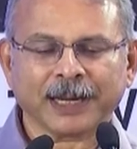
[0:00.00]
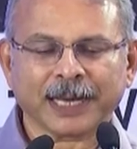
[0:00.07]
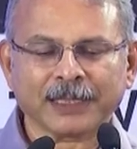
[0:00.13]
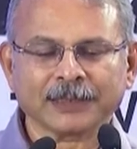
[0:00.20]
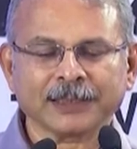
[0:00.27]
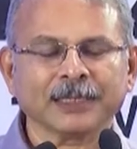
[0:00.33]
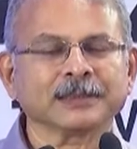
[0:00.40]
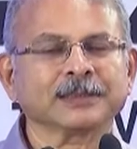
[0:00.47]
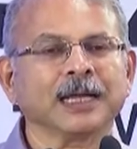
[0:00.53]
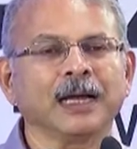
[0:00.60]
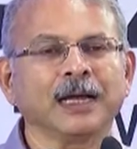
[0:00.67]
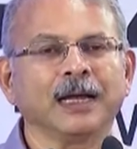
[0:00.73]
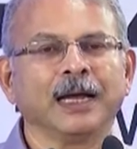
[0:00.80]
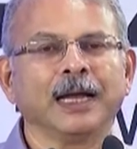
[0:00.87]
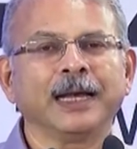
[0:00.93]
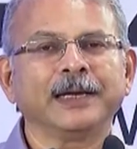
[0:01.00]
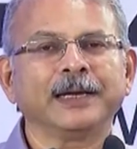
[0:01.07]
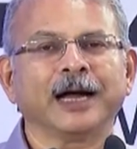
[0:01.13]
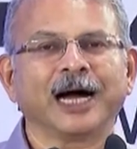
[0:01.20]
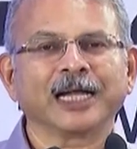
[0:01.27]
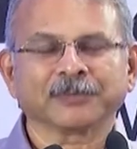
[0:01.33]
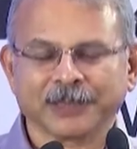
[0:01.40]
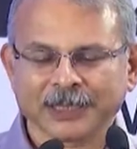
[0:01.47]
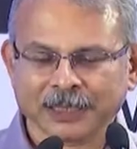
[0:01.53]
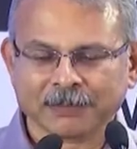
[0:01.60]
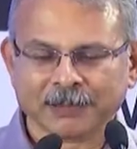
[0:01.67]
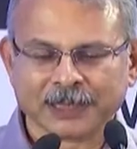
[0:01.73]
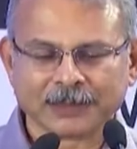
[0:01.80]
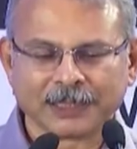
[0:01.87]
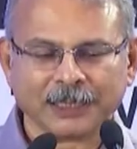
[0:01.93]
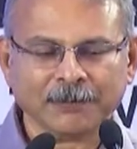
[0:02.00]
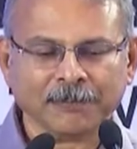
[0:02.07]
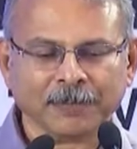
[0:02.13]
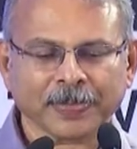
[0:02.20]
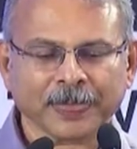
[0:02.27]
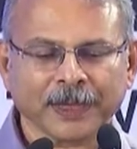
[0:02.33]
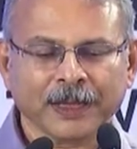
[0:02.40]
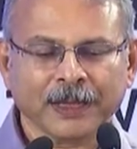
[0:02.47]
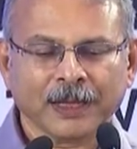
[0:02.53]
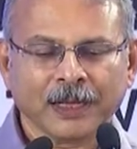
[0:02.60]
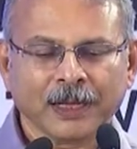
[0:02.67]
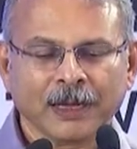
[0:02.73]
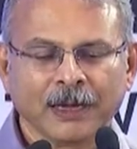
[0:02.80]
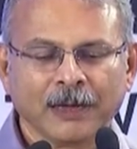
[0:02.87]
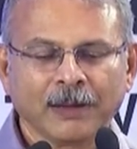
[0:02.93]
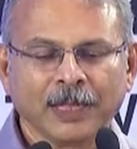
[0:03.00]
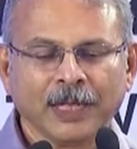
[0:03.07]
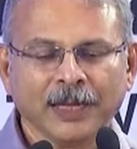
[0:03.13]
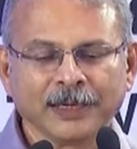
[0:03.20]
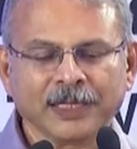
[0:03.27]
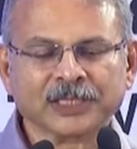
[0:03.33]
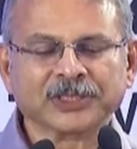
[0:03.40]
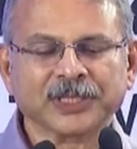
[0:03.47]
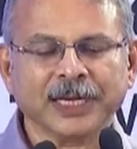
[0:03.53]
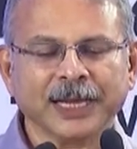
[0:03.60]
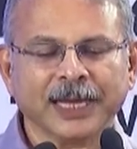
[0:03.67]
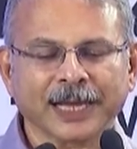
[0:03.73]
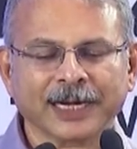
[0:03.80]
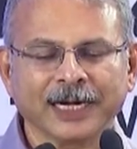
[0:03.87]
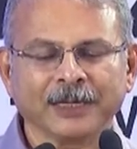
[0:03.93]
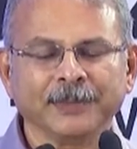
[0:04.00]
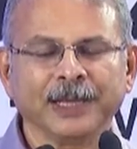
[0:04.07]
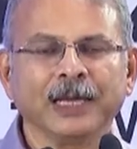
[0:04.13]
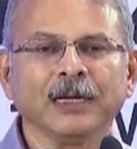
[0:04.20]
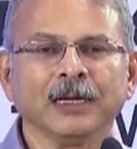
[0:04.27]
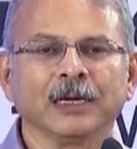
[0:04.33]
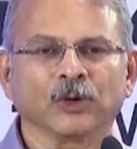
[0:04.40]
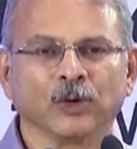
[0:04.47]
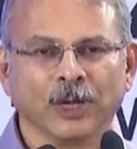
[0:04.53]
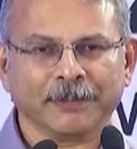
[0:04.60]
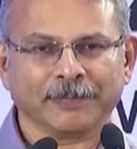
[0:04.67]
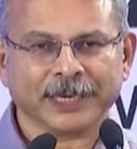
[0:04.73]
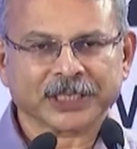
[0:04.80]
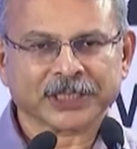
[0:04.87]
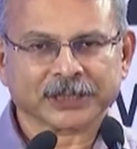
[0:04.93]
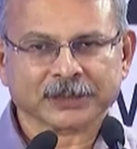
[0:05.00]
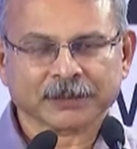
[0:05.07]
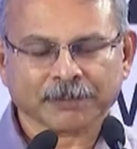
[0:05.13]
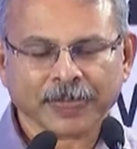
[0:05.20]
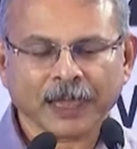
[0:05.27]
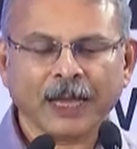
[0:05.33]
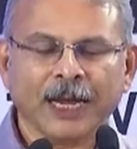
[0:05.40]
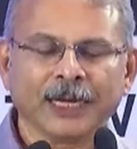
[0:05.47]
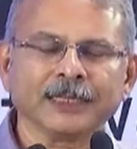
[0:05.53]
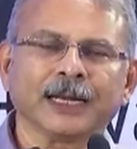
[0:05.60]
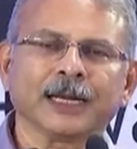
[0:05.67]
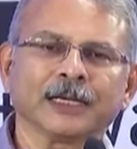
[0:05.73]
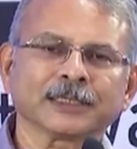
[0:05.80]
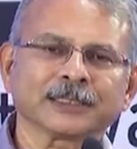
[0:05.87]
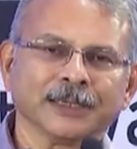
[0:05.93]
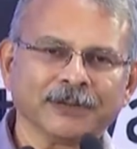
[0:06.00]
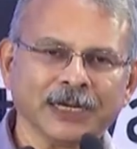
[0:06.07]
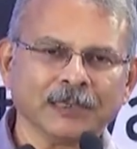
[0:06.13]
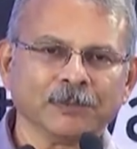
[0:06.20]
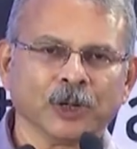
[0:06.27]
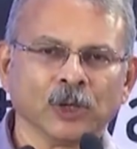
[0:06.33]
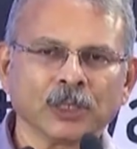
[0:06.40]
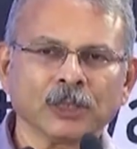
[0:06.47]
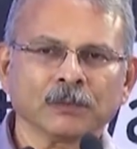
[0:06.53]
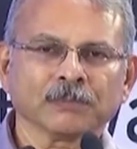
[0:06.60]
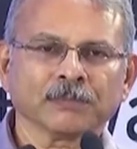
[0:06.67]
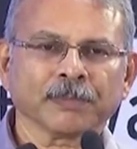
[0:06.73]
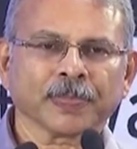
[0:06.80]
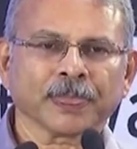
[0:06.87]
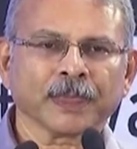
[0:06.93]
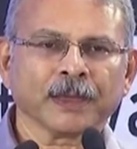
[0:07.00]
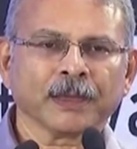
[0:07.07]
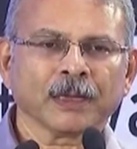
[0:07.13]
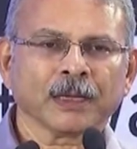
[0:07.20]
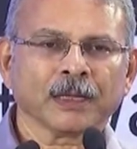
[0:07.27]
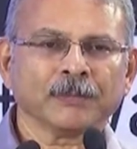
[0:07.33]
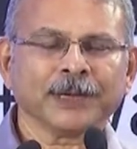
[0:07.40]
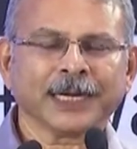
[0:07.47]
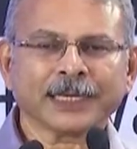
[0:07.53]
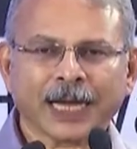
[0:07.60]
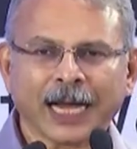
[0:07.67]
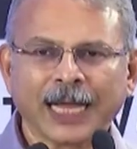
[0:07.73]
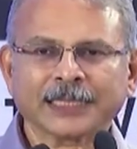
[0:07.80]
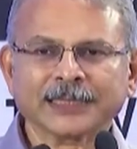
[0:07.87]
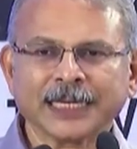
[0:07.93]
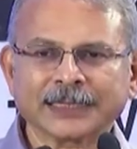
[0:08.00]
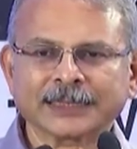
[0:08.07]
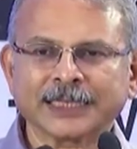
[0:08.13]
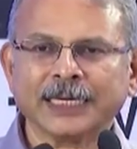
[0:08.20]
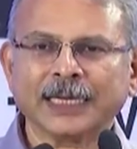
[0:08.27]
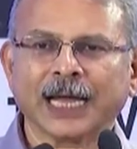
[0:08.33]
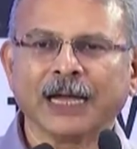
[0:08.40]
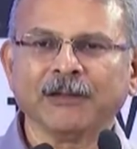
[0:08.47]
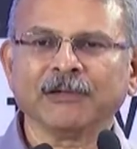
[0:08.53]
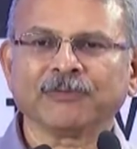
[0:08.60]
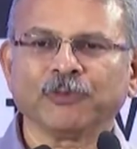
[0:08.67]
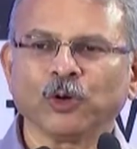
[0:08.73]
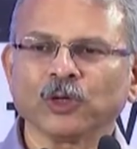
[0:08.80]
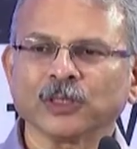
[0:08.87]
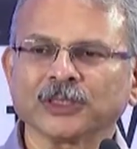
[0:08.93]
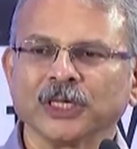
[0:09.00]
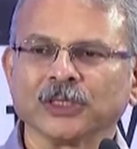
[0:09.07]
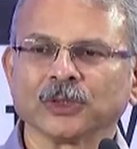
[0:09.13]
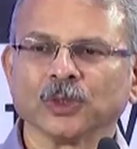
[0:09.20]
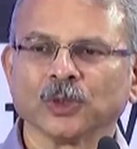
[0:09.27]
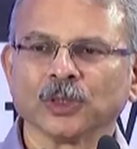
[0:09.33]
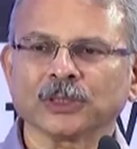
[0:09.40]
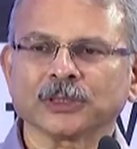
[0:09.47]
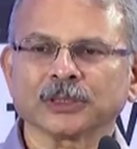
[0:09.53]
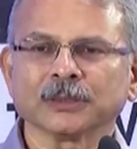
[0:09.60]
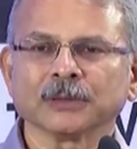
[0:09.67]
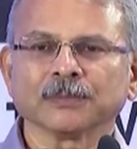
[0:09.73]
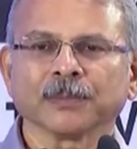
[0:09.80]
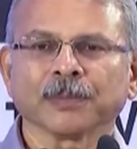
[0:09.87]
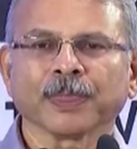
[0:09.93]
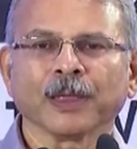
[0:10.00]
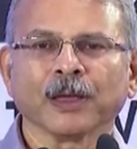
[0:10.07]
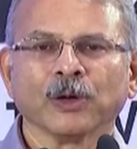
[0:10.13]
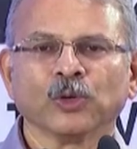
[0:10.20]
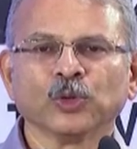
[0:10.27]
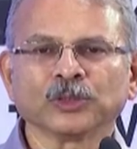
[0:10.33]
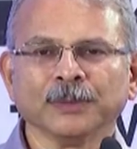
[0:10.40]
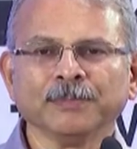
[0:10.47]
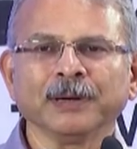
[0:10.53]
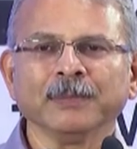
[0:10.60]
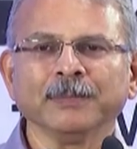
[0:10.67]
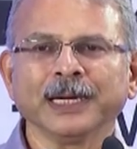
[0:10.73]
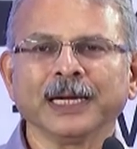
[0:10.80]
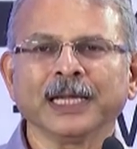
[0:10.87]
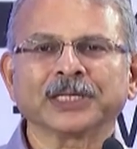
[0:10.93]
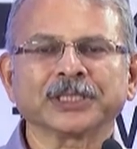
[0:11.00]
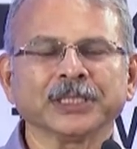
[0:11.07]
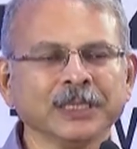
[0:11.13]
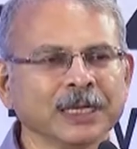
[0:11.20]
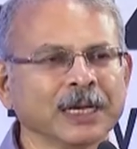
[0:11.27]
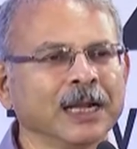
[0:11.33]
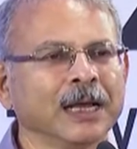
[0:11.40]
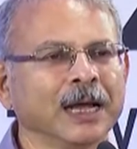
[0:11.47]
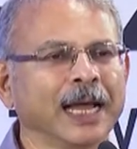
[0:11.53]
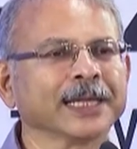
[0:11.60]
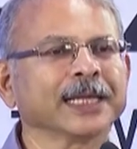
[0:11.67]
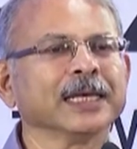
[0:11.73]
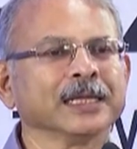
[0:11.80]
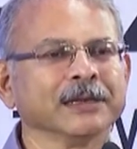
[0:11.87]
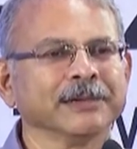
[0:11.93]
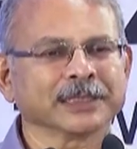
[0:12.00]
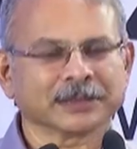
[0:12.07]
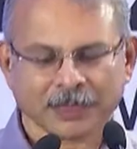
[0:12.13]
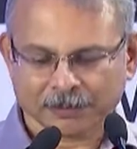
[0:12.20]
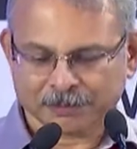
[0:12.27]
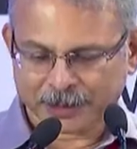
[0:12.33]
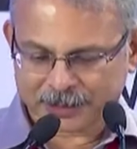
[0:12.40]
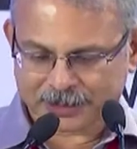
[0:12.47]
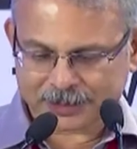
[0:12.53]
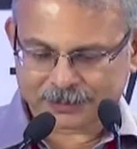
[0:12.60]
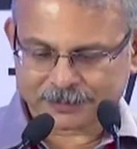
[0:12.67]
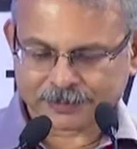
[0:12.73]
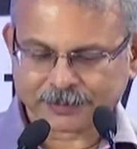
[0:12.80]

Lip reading: Bharatiyata and Atmanirbharata, industry-academia collaboration. And there are several more, but as I said, I will focus on those whose implementation I can give examples.